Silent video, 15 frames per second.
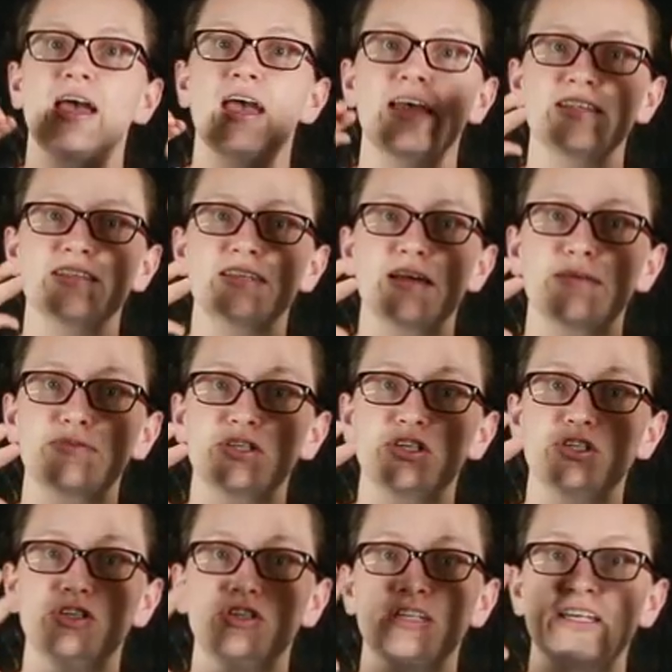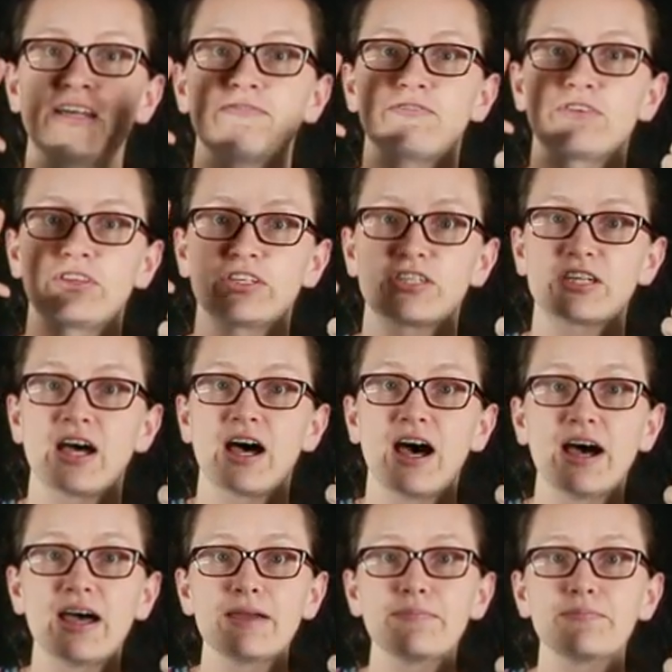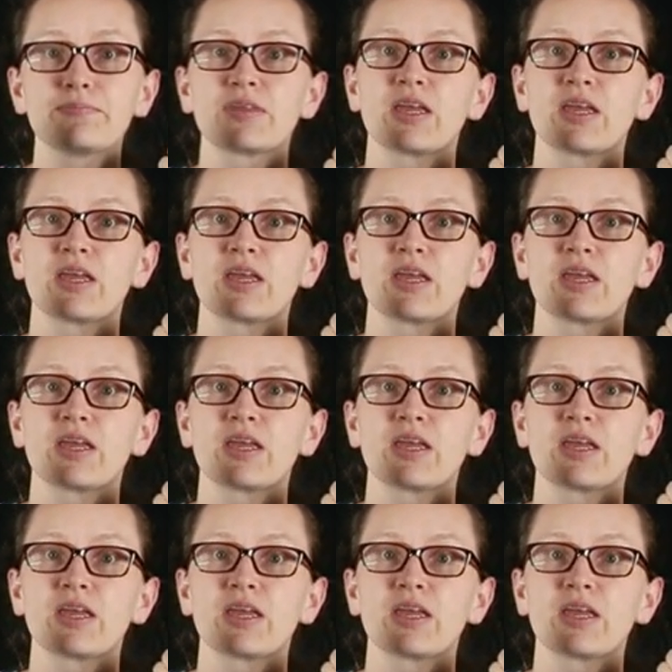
and substituting in for the time